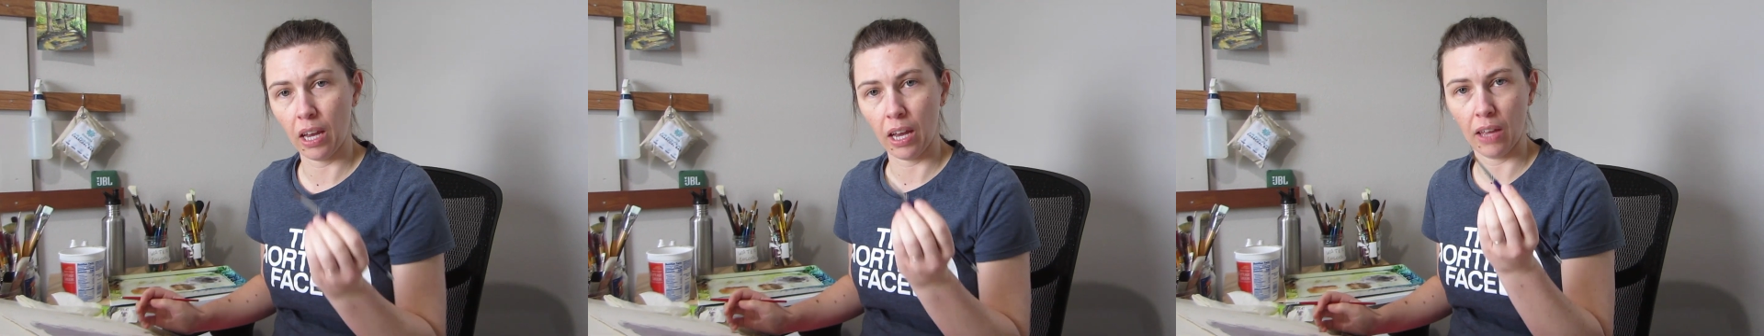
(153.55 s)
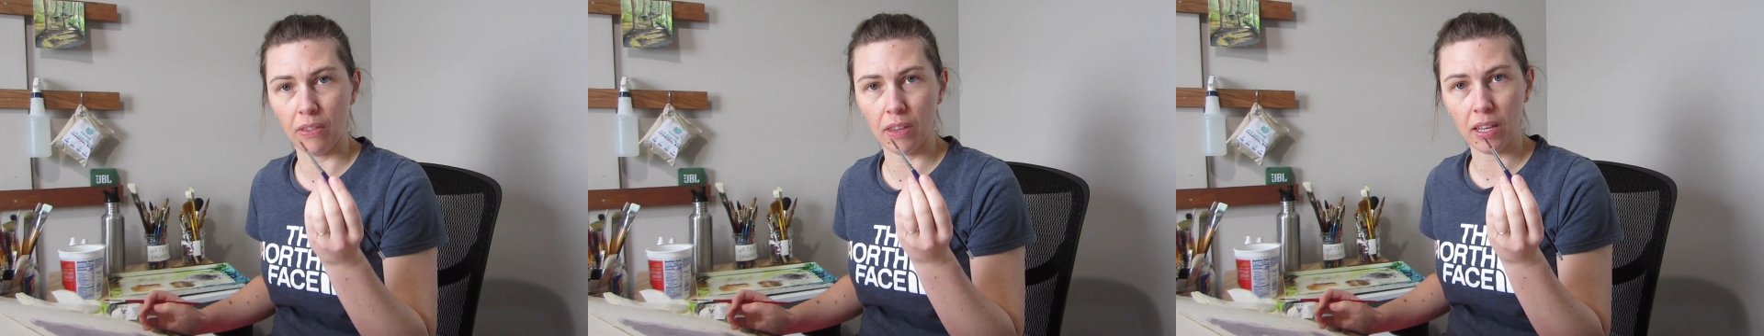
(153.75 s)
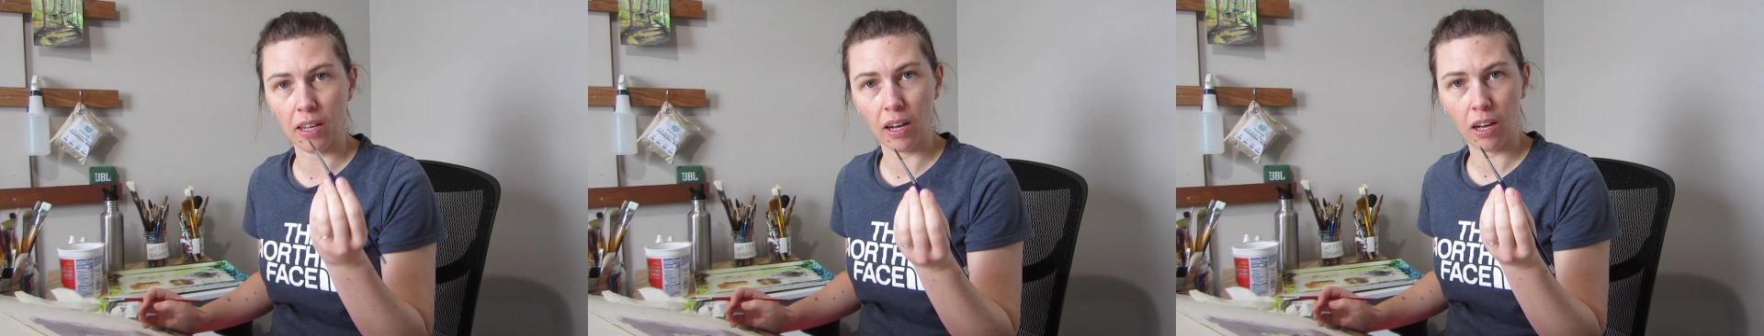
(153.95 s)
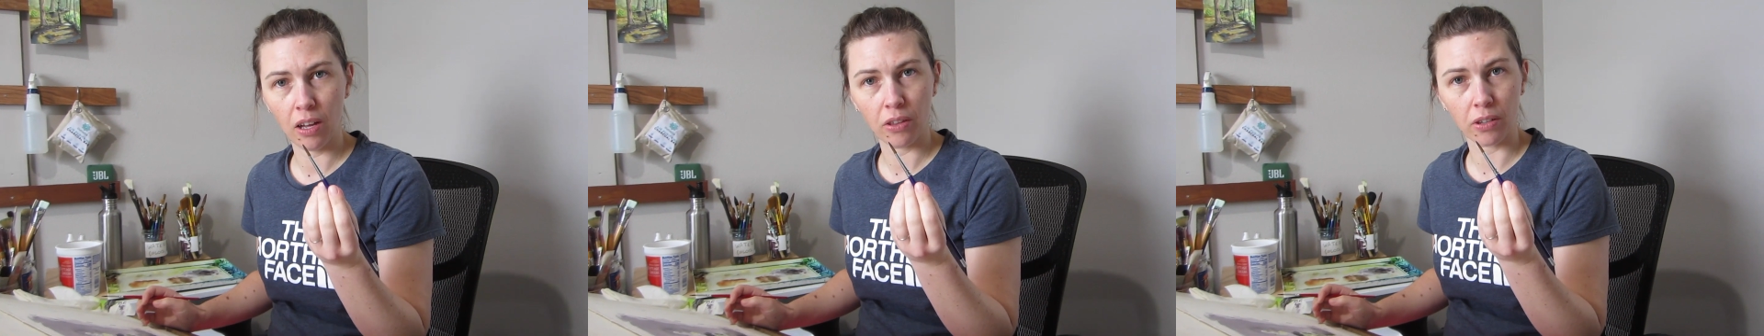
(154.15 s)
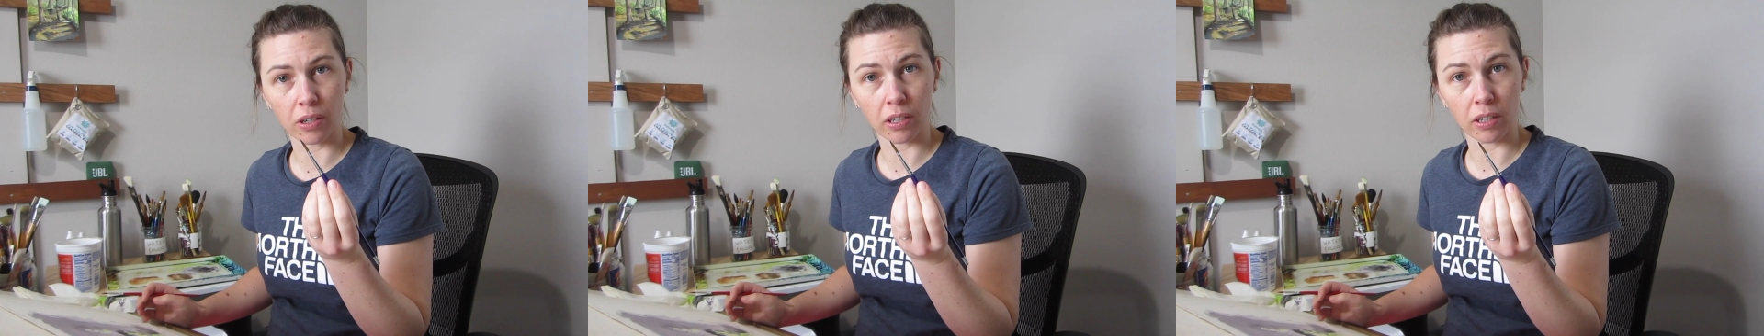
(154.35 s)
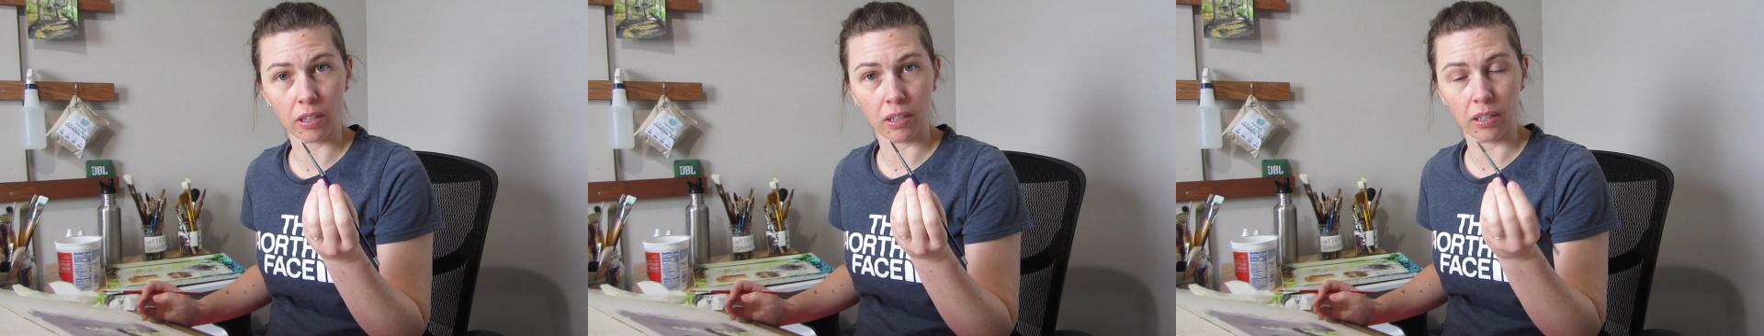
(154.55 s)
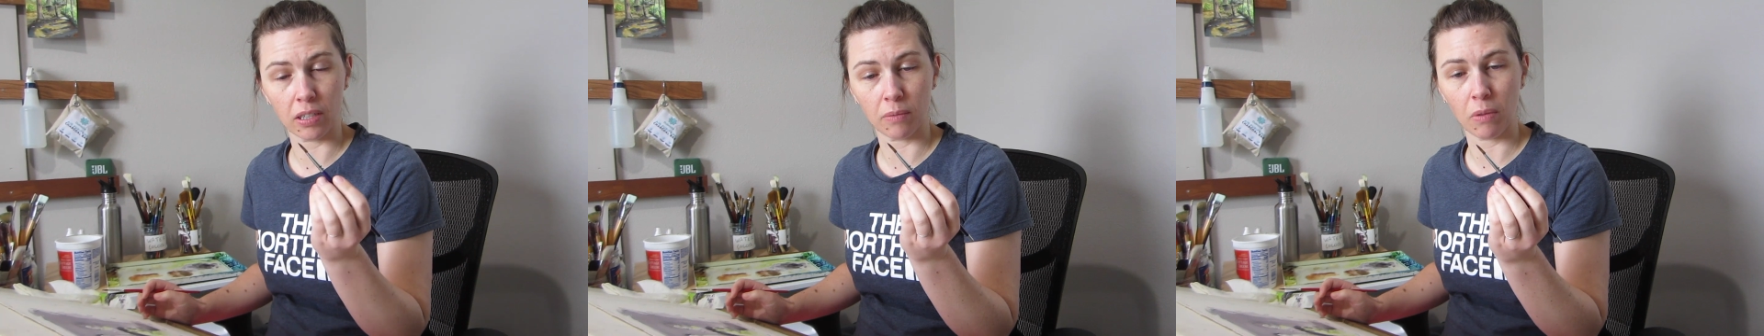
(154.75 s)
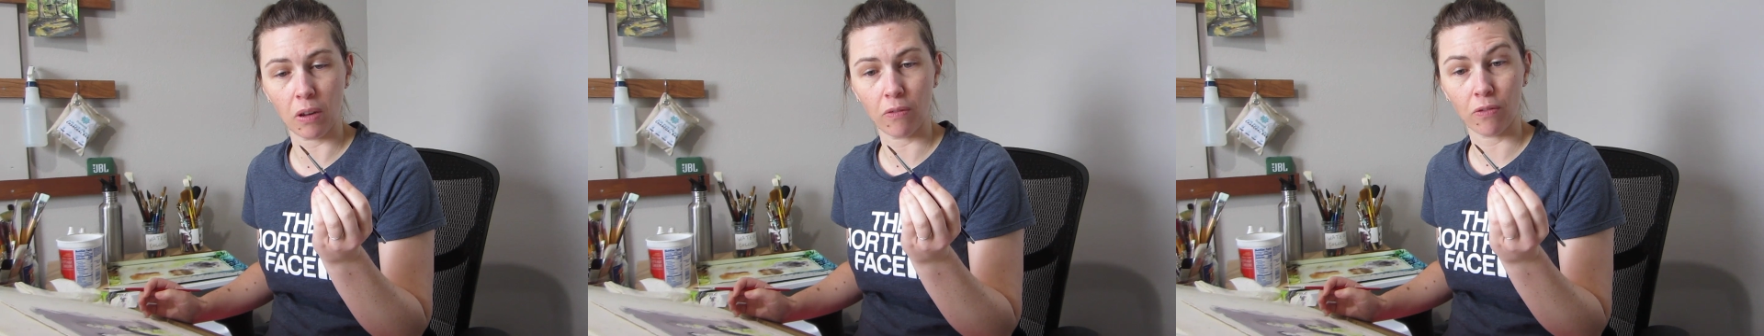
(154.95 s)
and the other
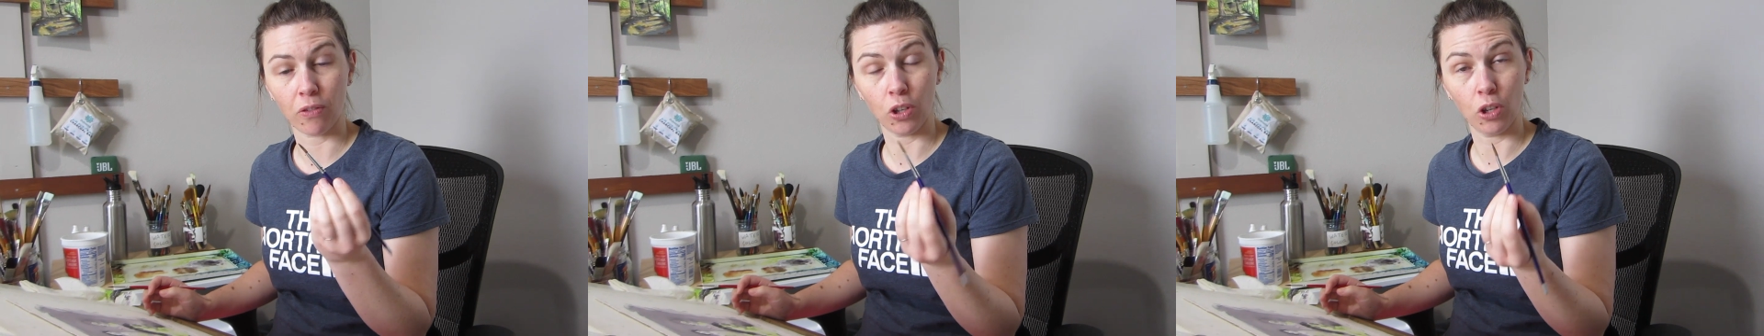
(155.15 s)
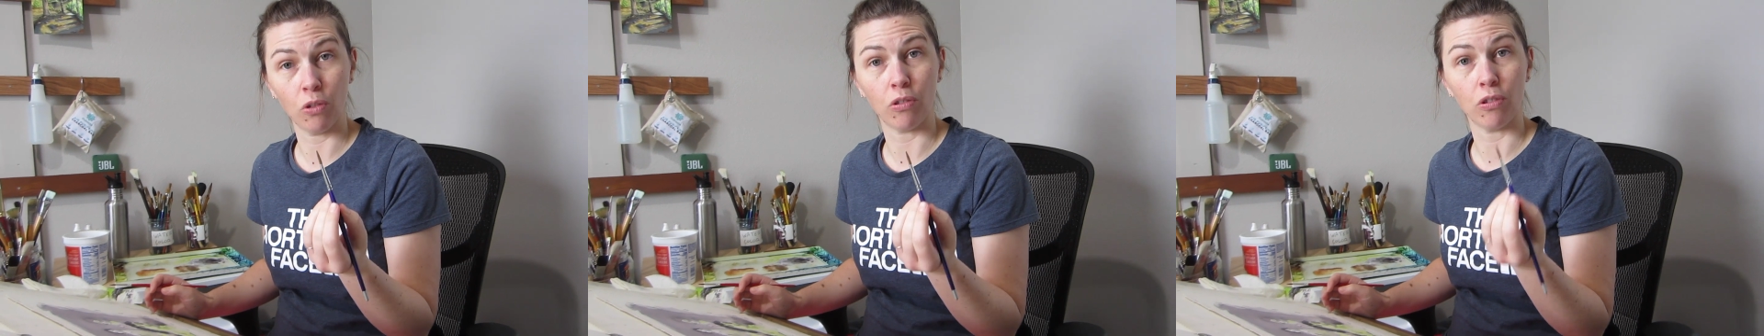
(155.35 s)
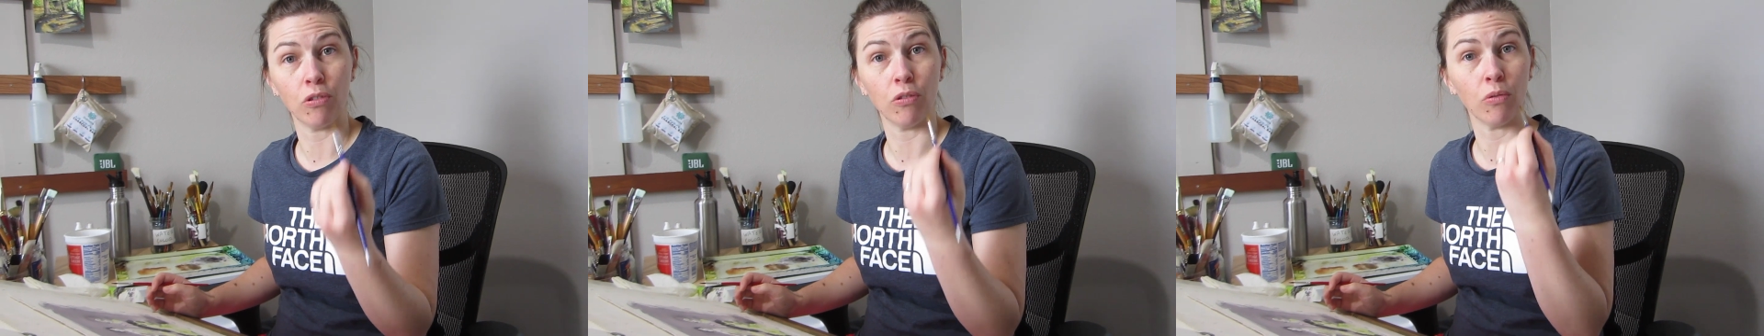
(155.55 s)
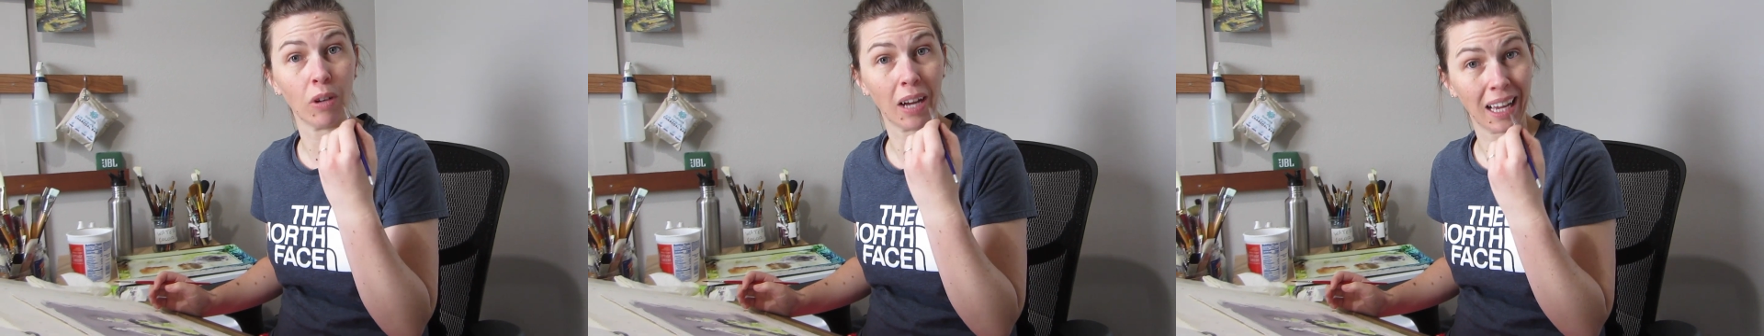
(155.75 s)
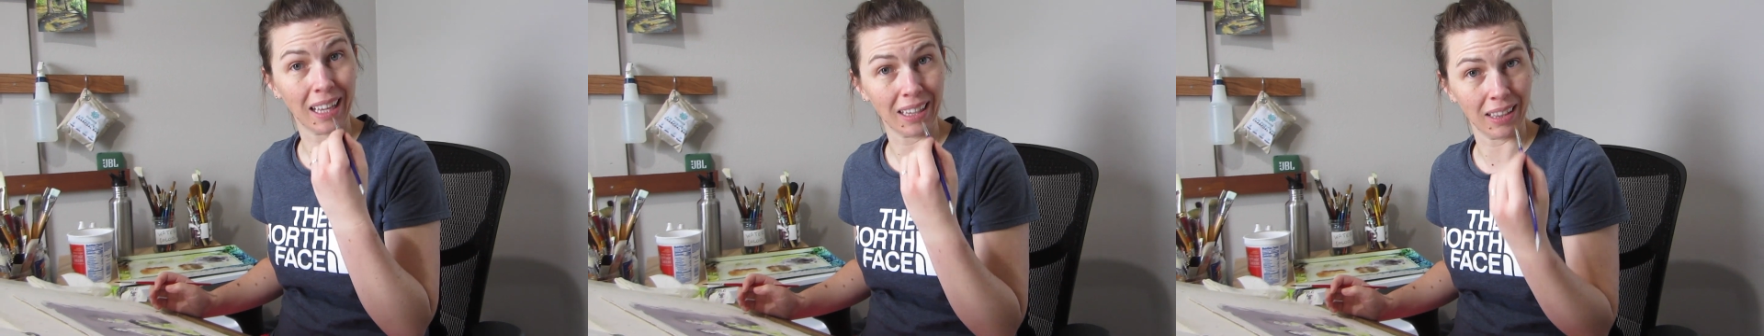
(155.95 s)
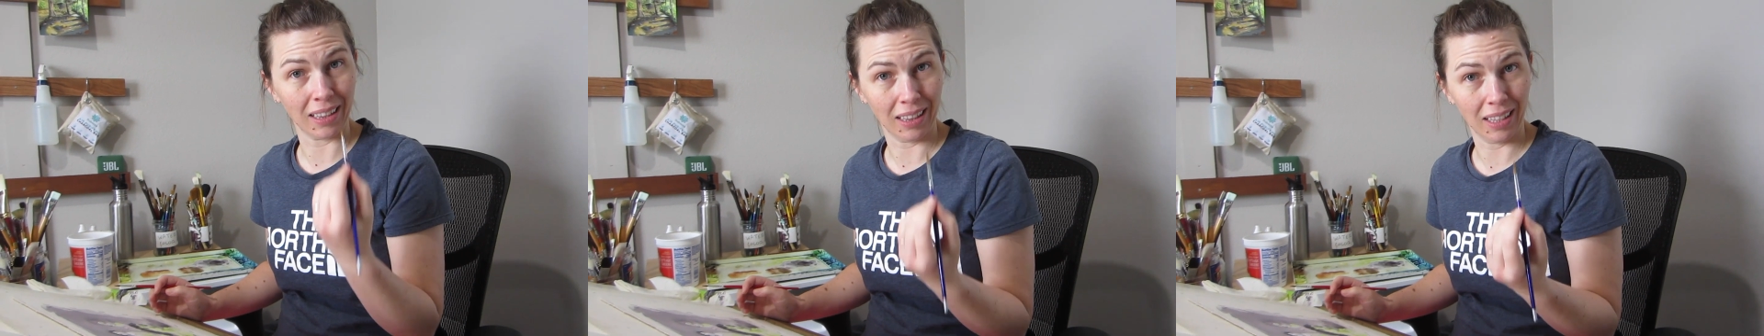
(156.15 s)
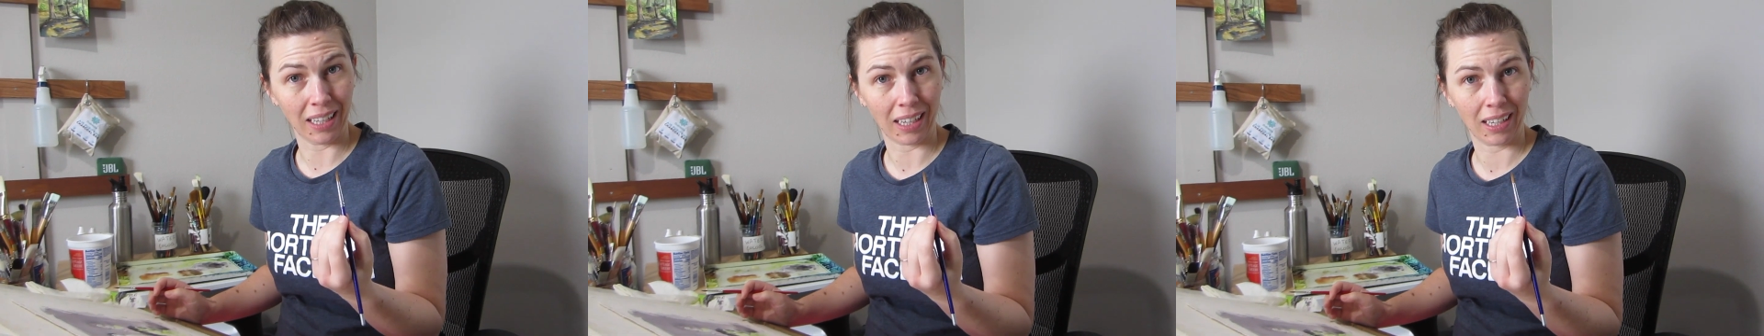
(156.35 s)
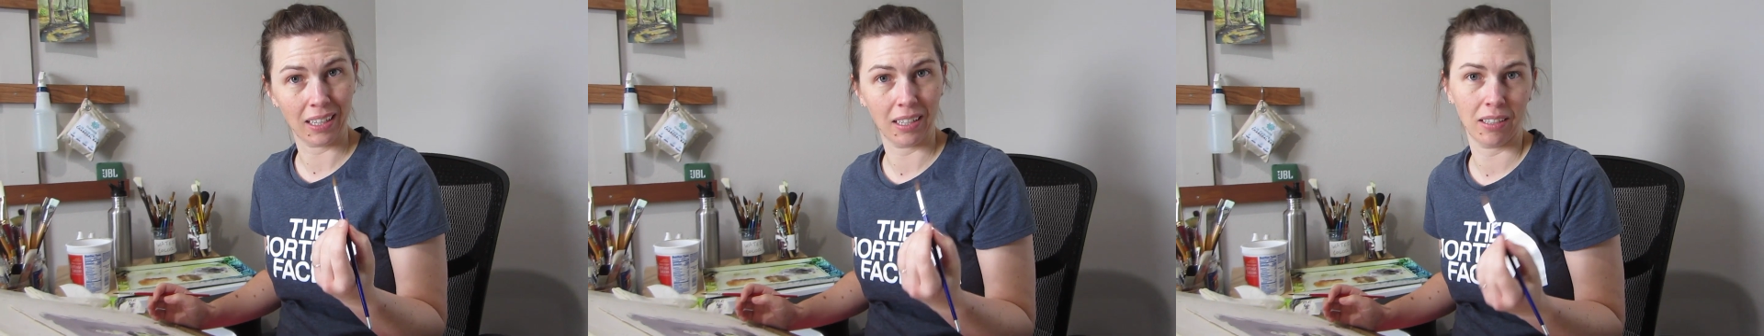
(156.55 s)
is meant for you to
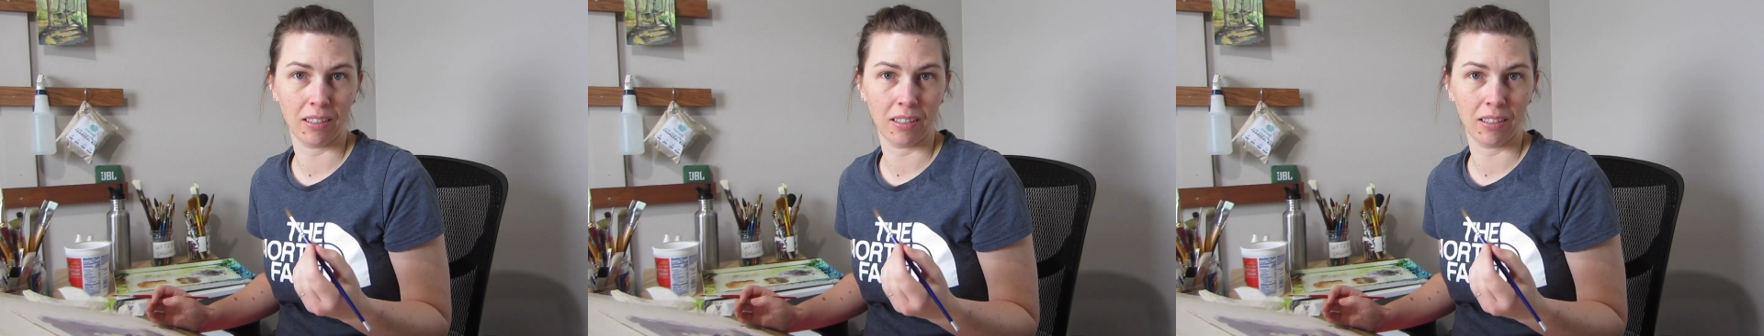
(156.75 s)
lick.